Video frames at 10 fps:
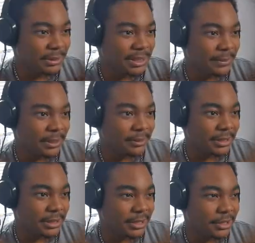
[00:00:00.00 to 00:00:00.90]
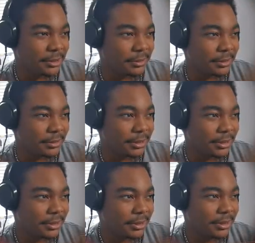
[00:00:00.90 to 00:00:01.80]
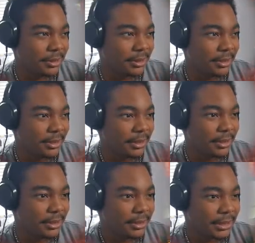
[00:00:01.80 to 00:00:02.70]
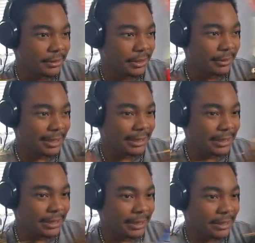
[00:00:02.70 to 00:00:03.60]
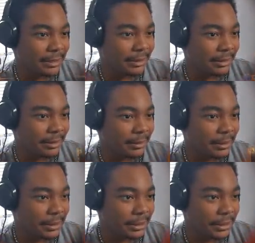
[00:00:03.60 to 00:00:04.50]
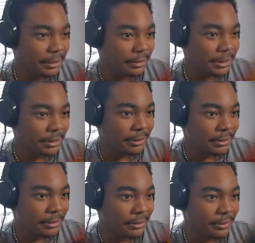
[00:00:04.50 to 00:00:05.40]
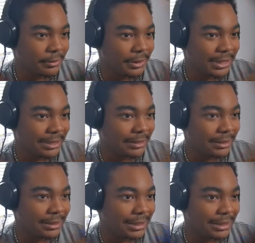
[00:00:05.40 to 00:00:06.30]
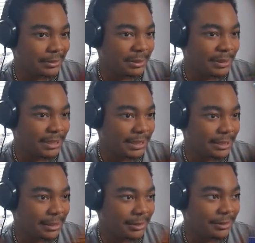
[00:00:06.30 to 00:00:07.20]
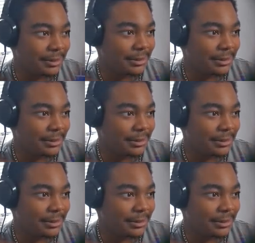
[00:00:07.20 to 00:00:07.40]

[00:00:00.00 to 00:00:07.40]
supposed to be going to the sewers. Don't know how to get there. Don't know. Is this, is this the only place I can go?